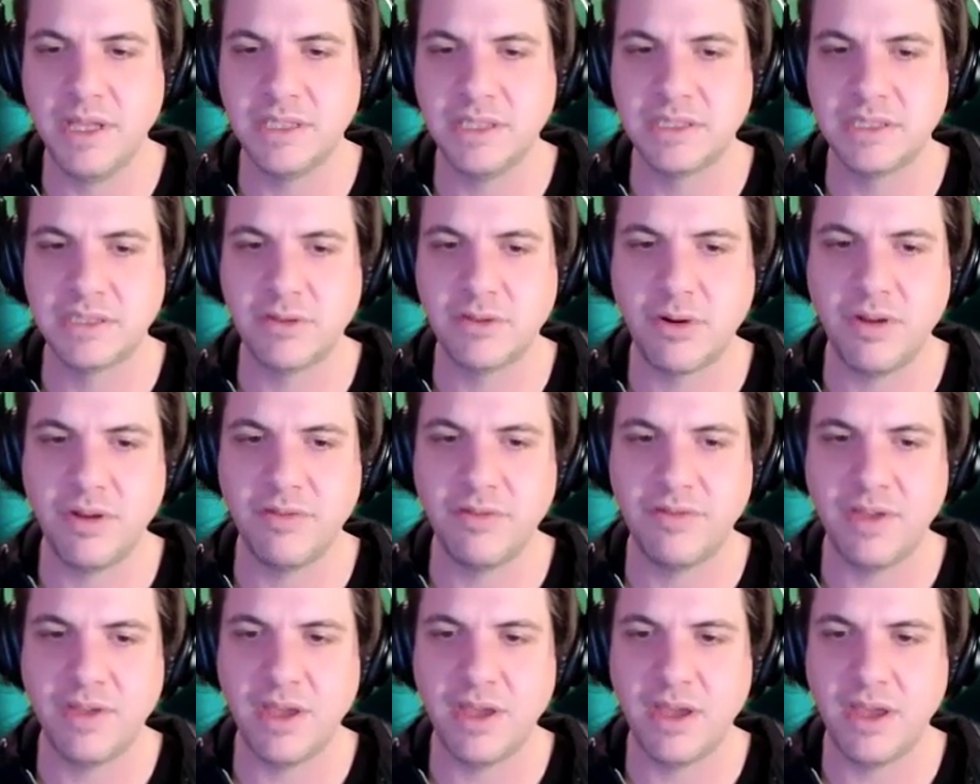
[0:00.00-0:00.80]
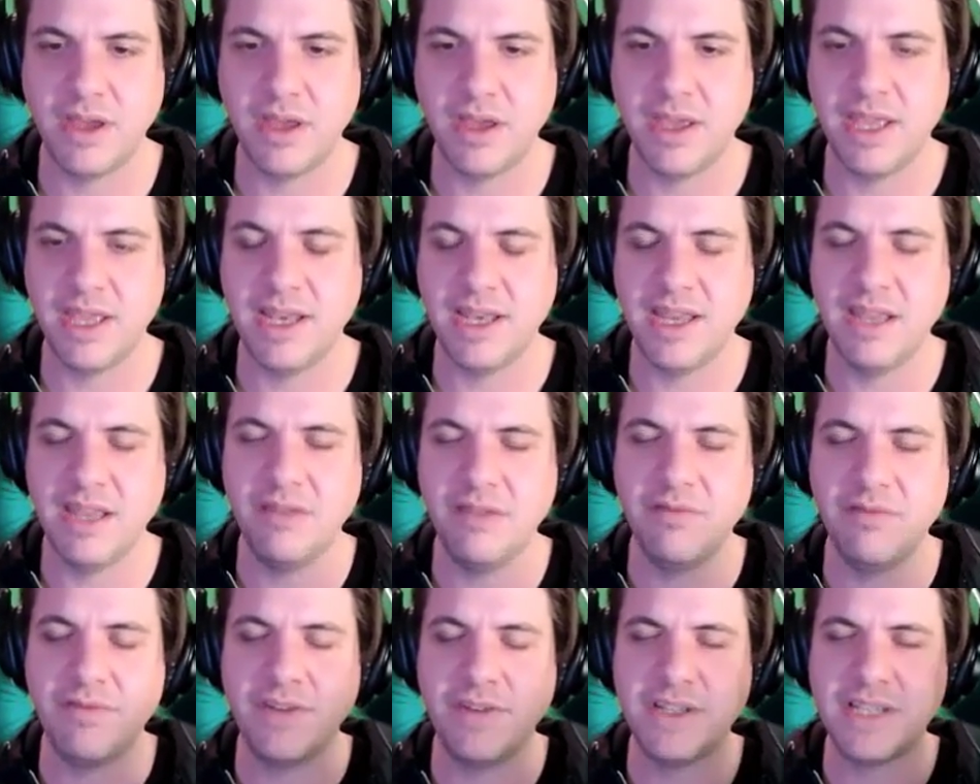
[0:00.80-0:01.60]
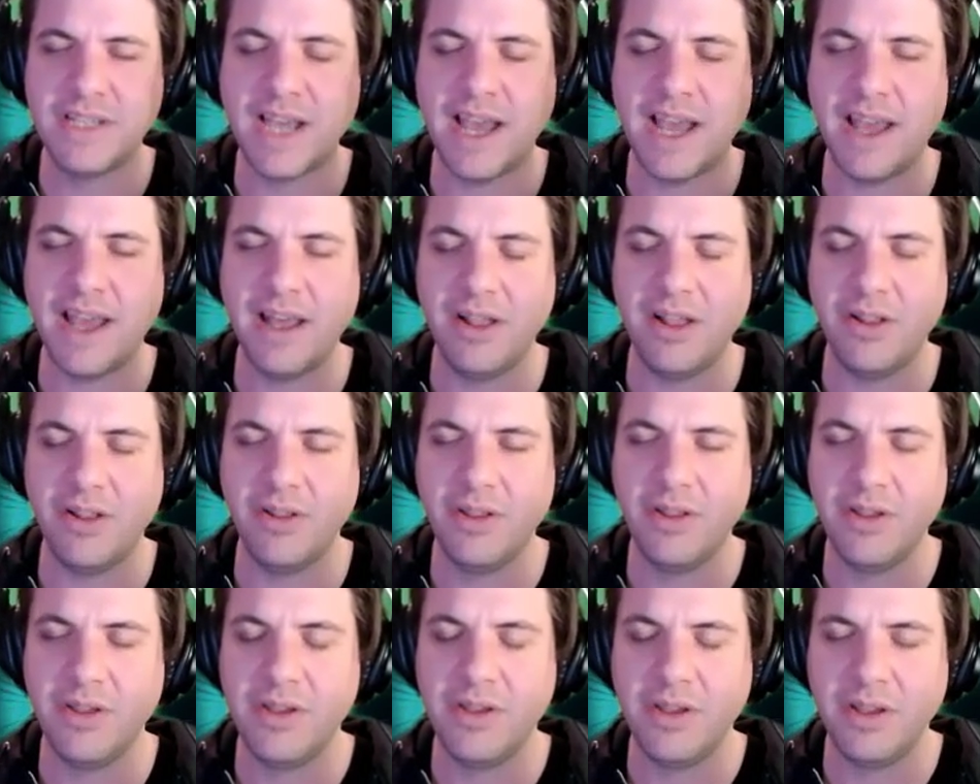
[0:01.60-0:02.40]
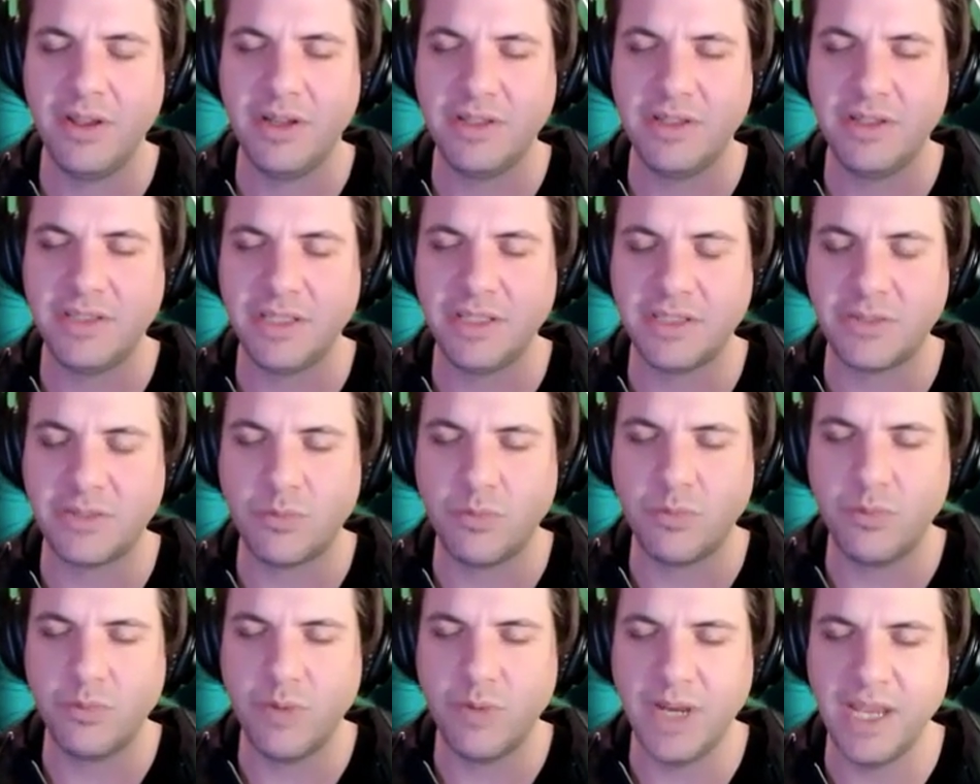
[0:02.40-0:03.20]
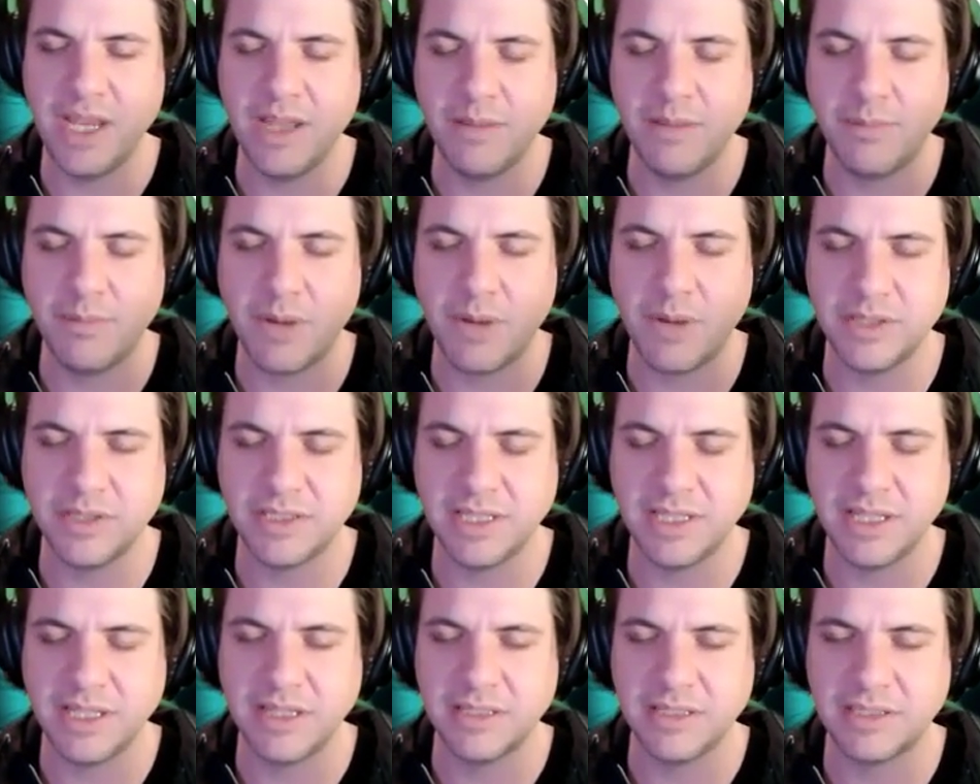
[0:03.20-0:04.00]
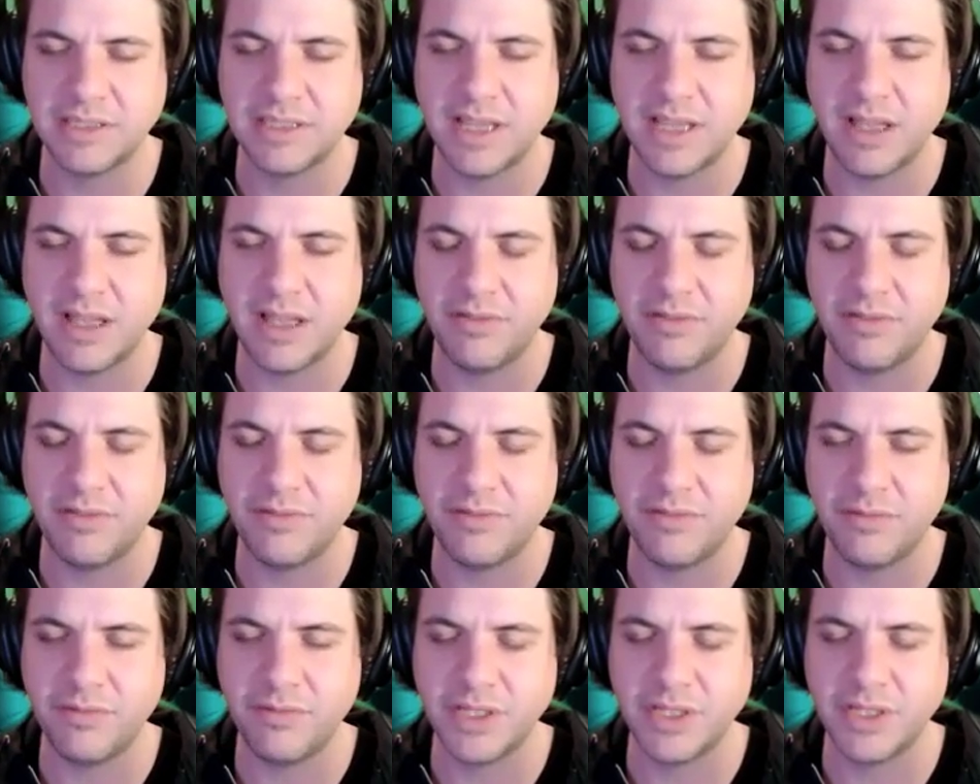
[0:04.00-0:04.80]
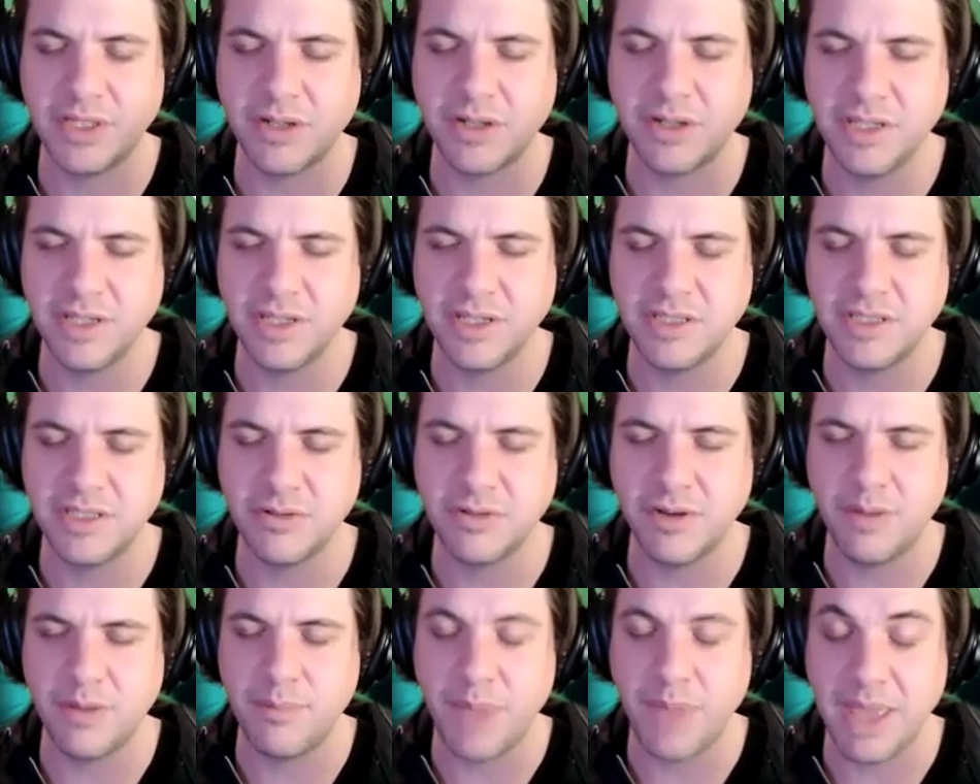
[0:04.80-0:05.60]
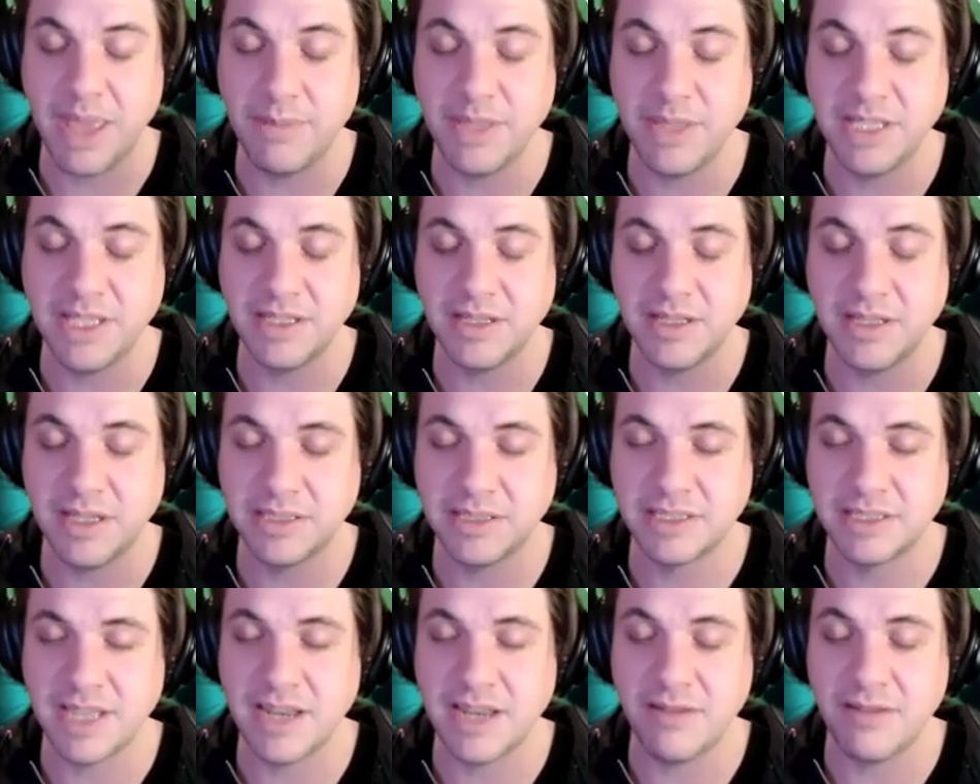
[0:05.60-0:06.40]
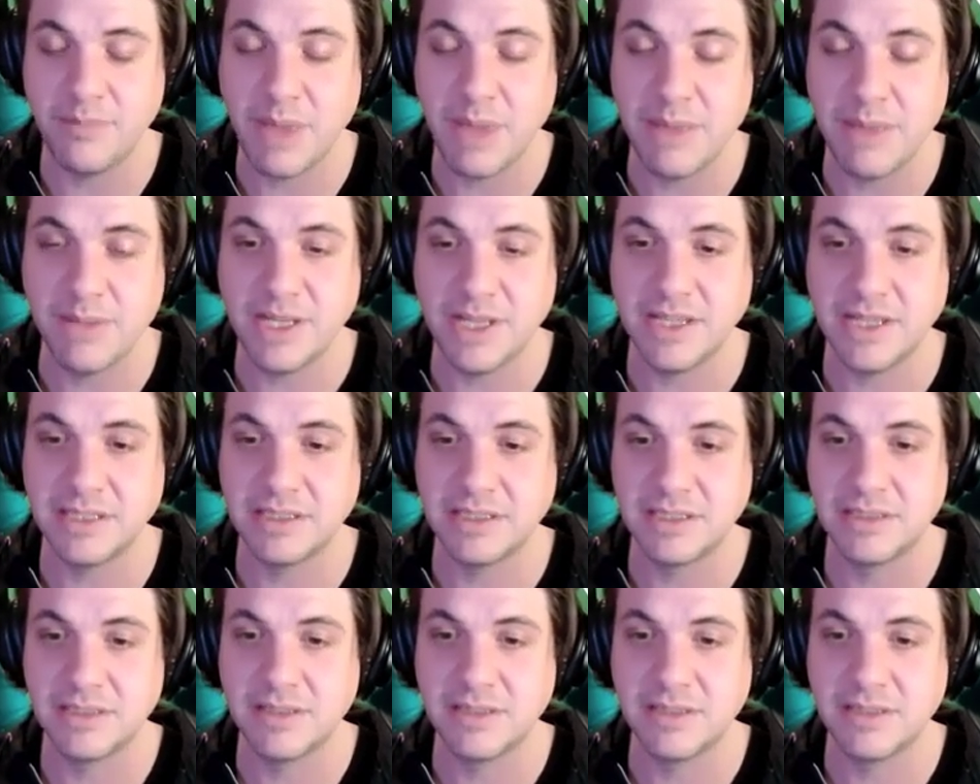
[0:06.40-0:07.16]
It's sort of an infantile, just re-immersing yourself, returning to a state of babiness.